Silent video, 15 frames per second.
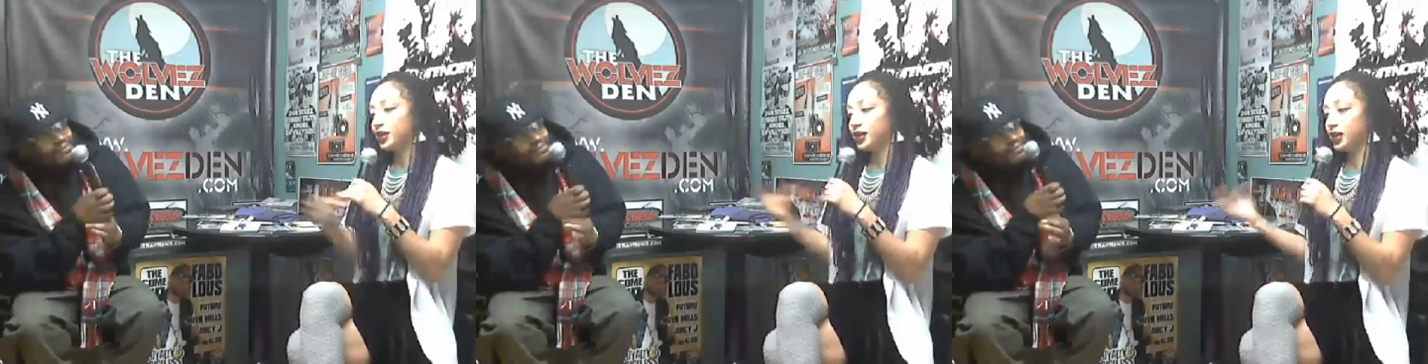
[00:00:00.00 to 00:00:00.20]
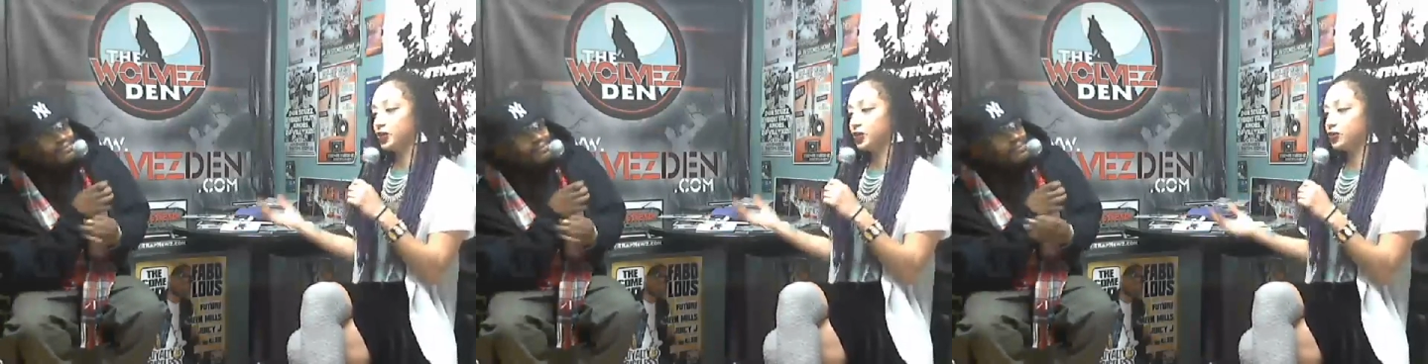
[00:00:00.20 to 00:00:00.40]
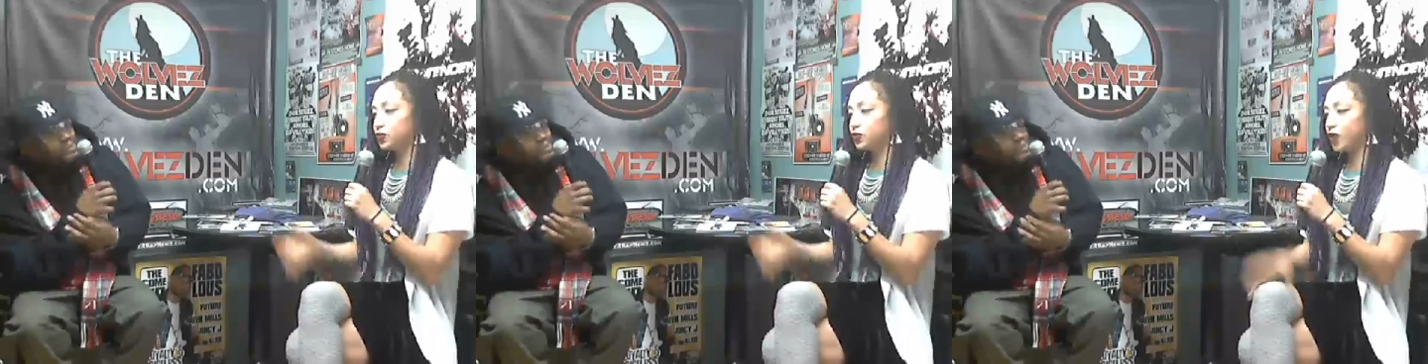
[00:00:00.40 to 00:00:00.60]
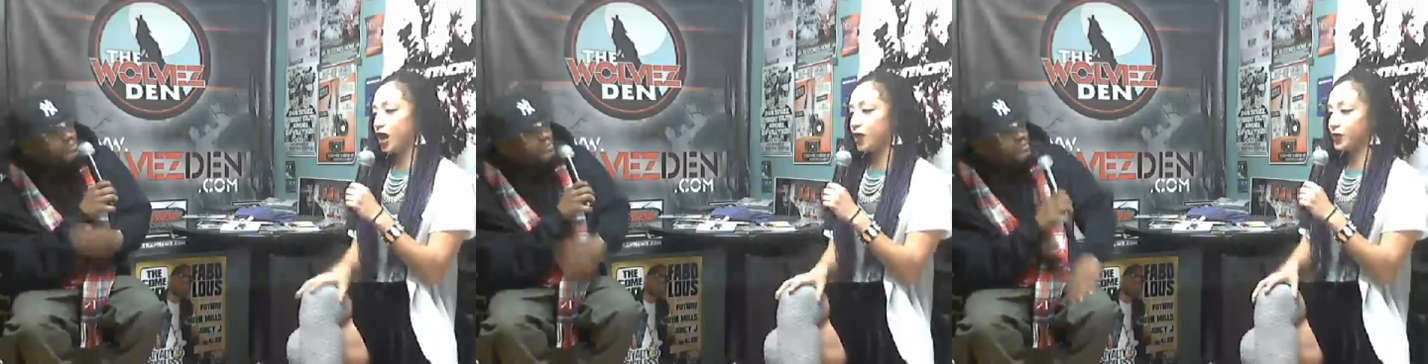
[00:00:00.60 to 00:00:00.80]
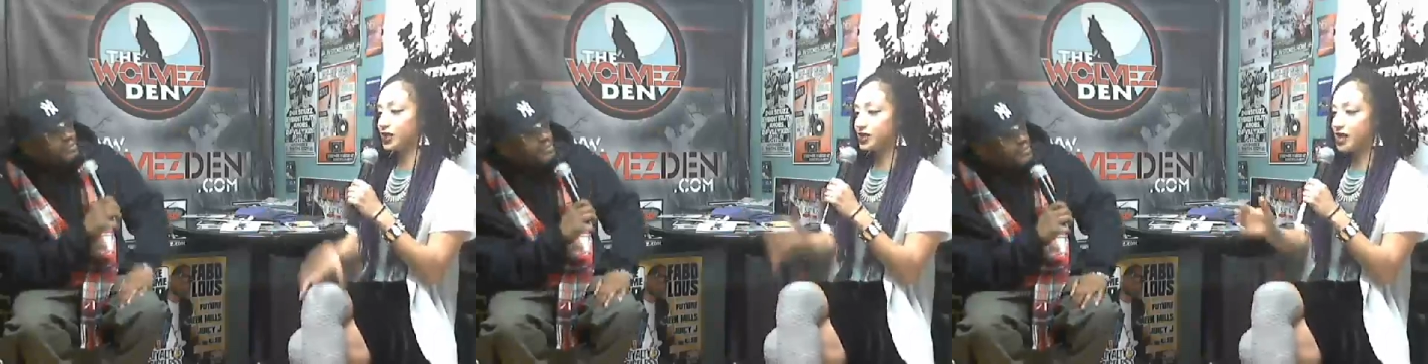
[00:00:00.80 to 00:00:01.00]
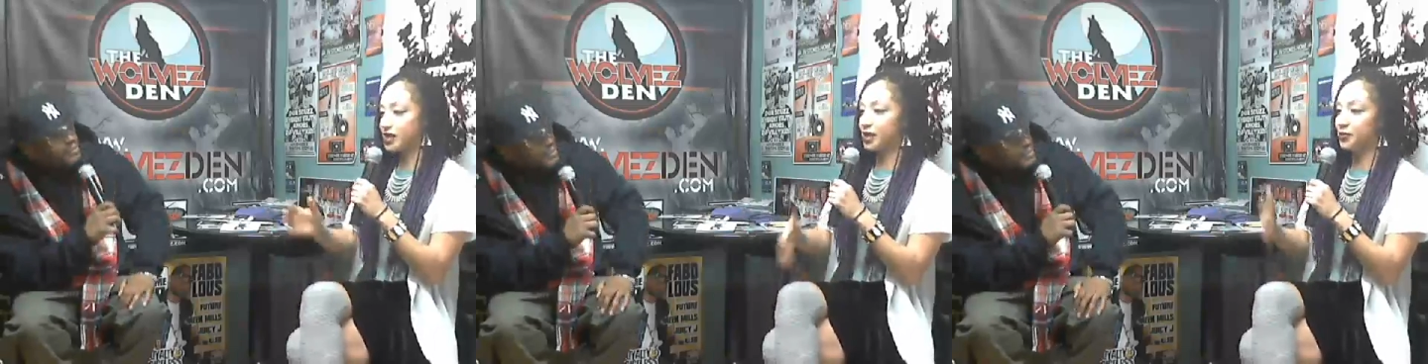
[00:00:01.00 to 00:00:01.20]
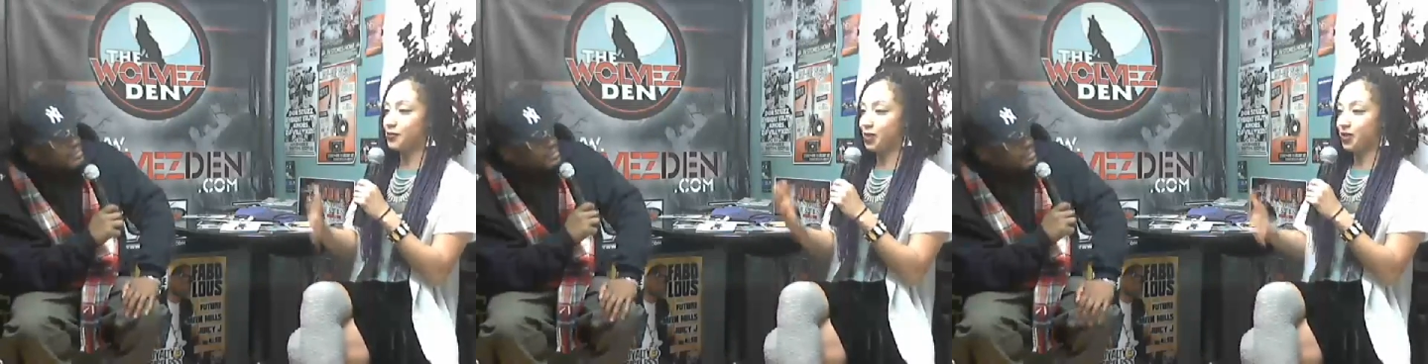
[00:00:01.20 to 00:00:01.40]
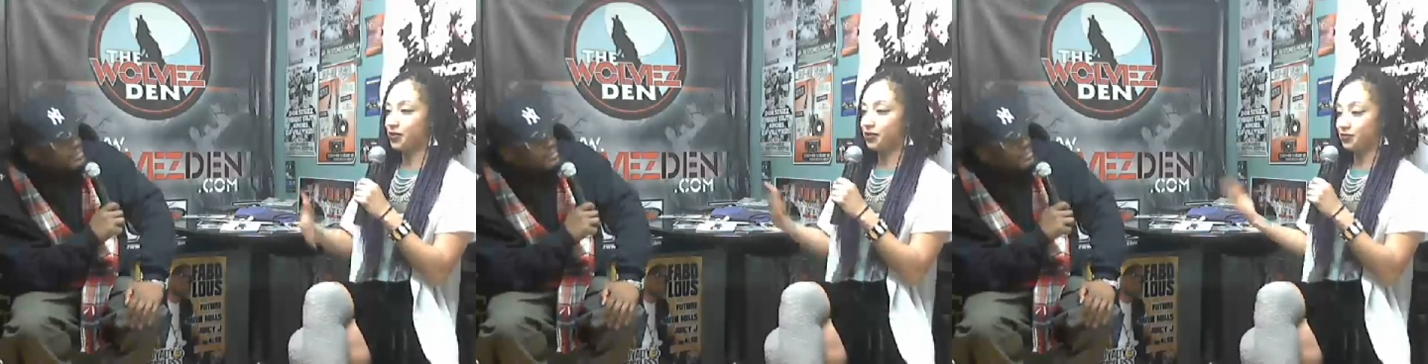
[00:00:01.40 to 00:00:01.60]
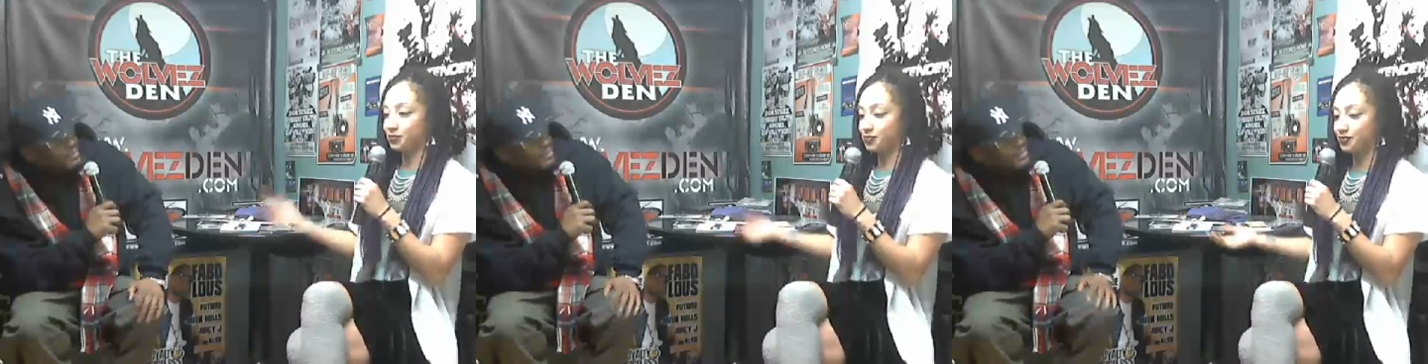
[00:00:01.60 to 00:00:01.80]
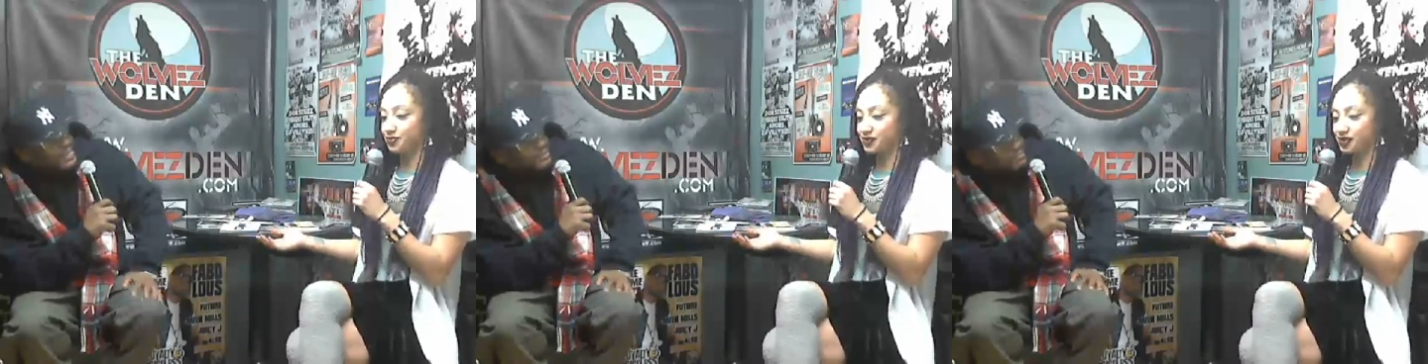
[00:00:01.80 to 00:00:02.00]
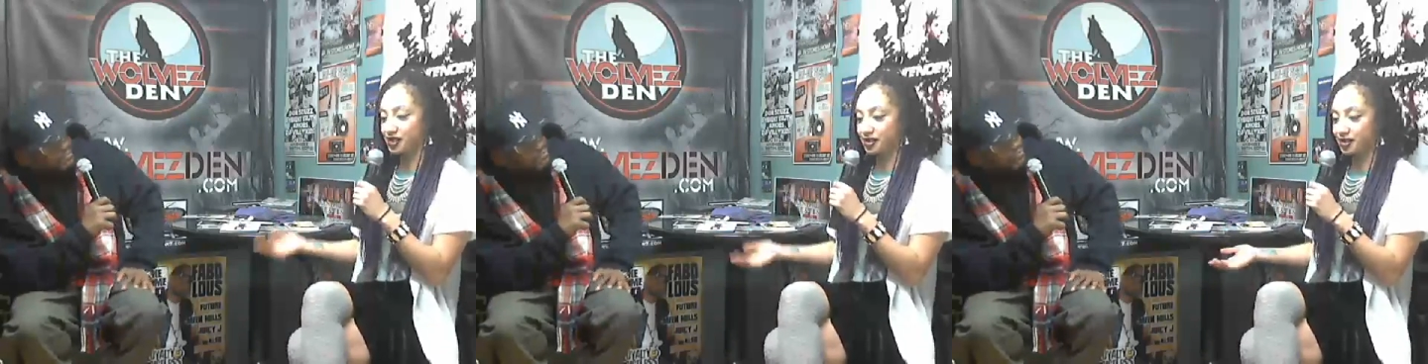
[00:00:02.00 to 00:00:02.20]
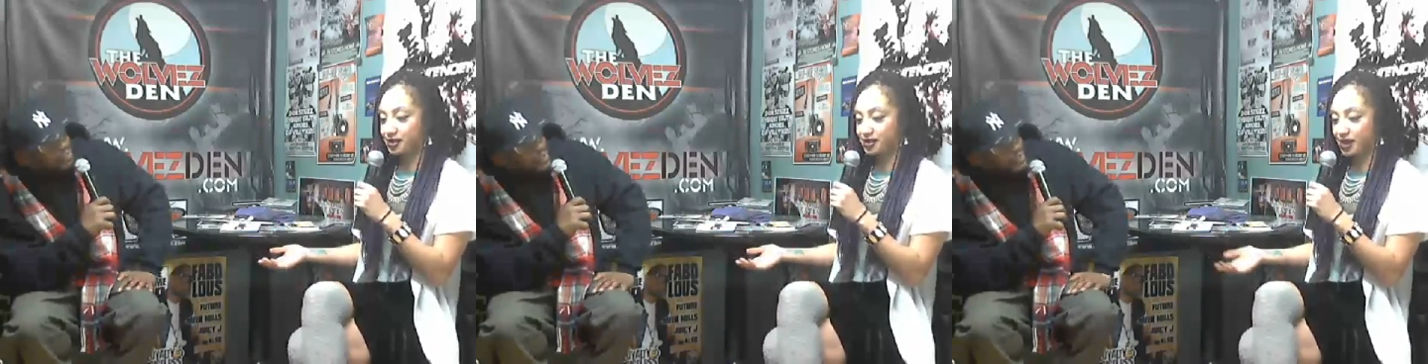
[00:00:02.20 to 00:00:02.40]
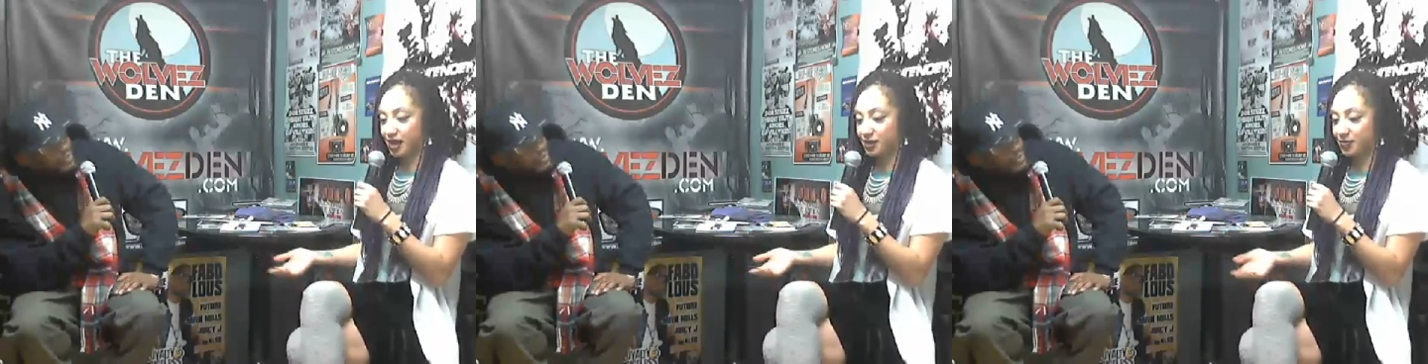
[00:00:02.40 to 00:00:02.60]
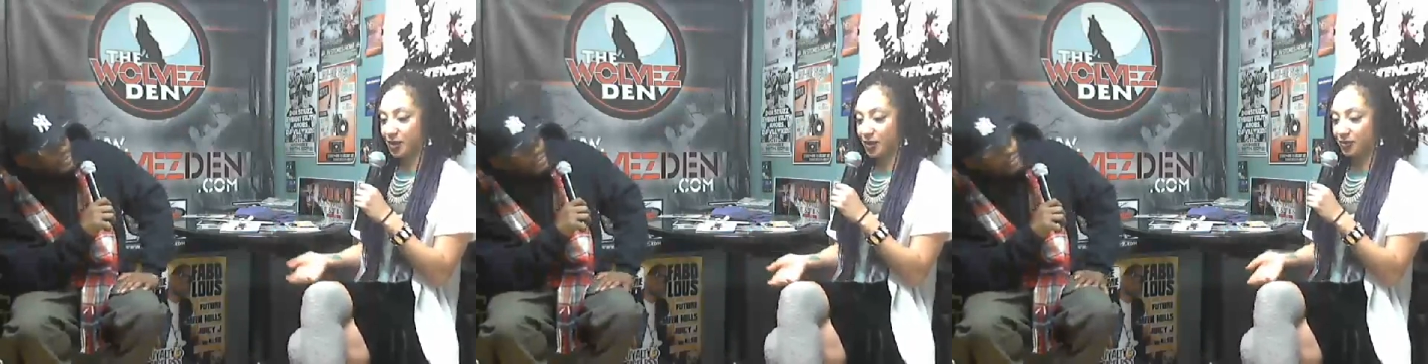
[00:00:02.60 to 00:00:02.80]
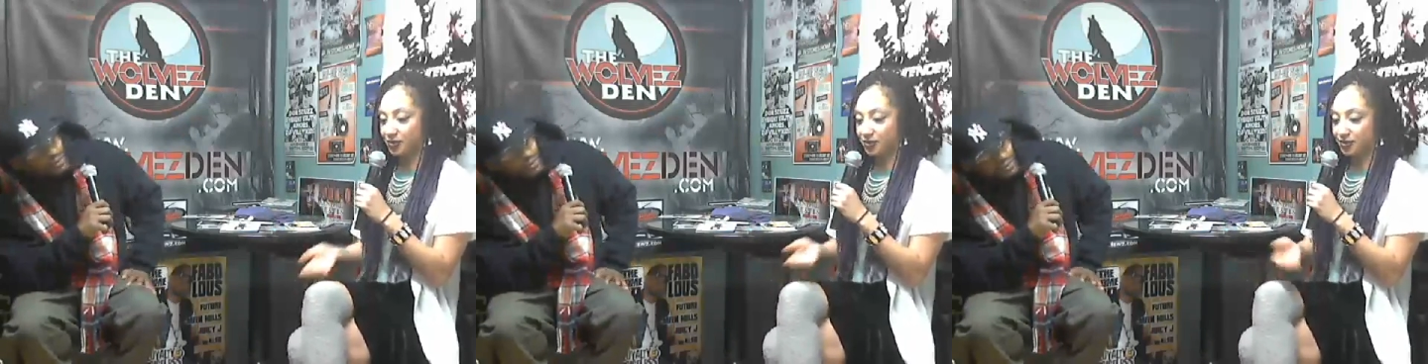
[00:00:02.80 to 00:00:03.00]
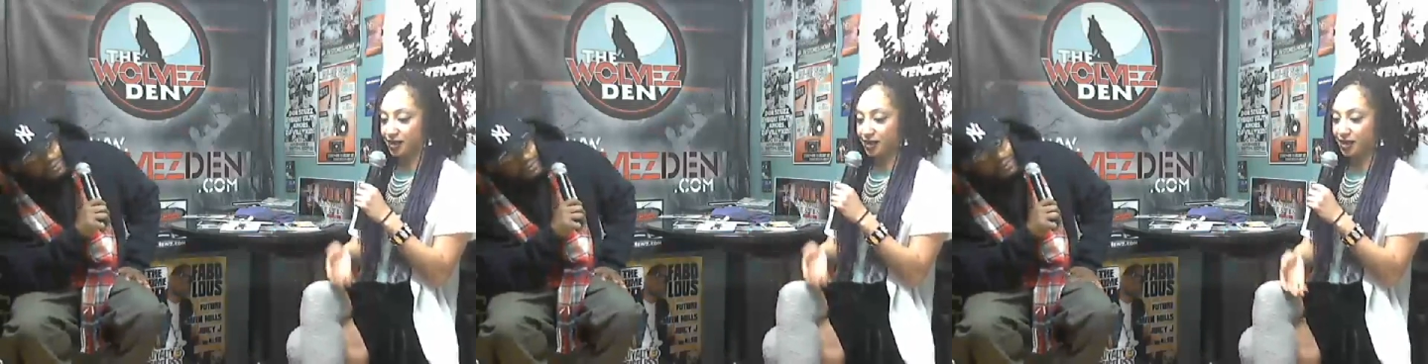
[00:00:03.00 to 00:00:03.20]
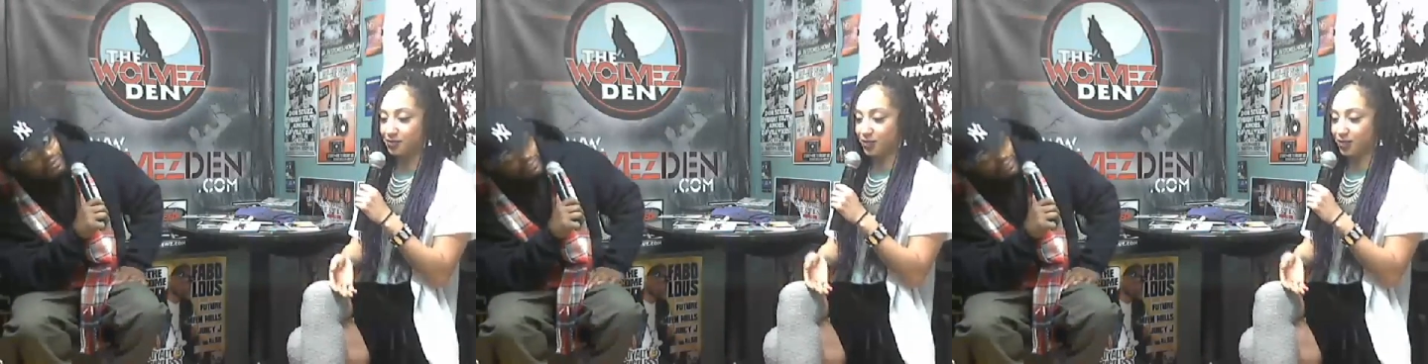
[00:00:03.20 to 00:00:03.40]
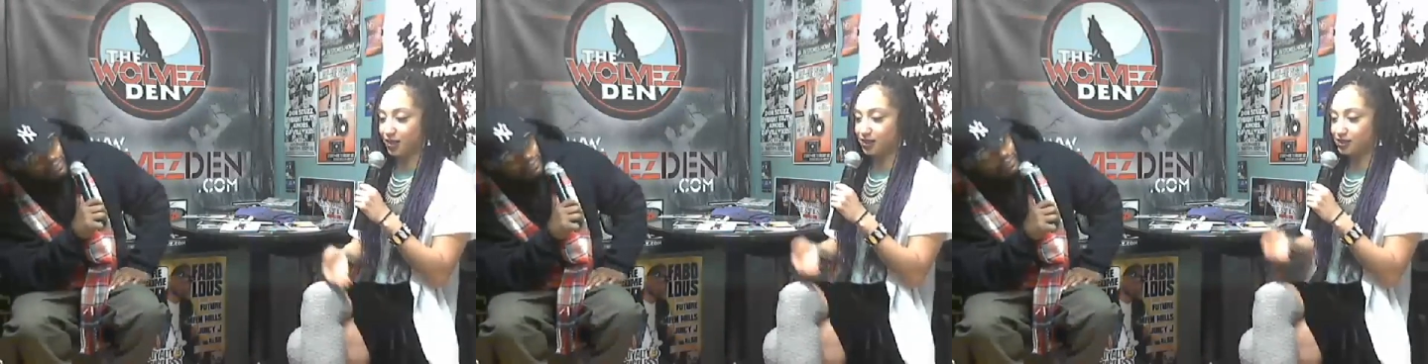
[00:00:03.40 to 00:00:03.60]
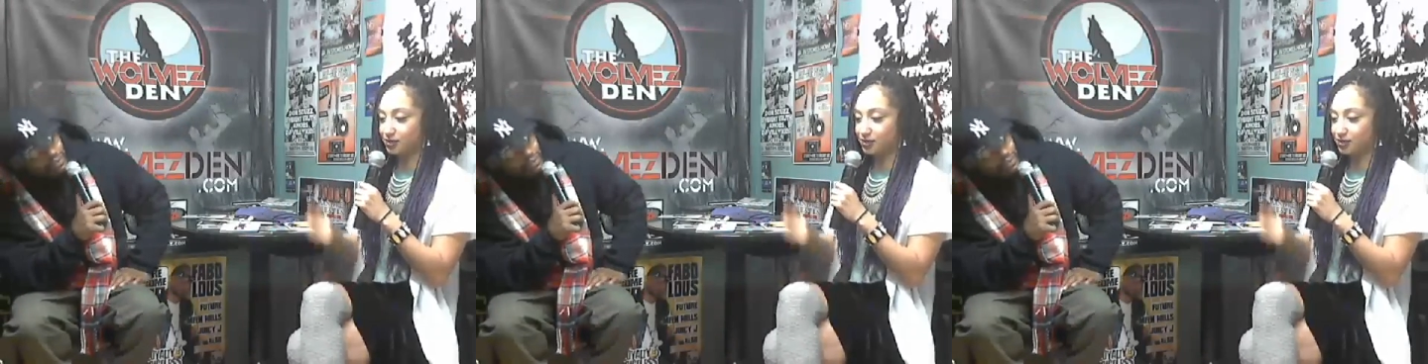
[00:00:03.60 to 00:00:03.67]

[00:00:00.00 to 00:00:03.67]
that you can rock, but it's not about the name brand.